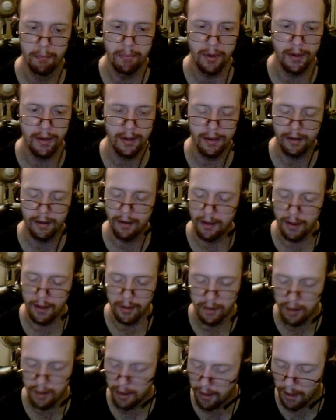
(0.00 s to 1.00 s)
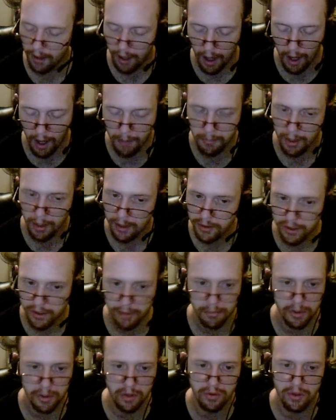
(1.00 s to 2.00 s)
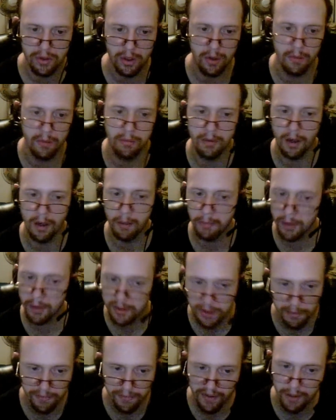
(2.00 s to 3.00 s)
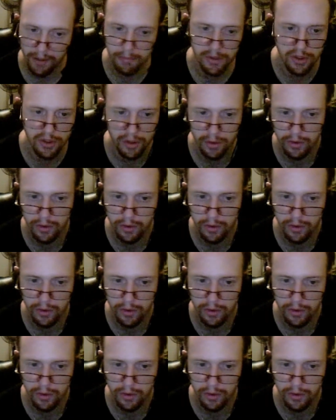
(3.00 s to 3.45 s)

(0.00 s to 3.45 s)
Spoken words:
But I'm not some famous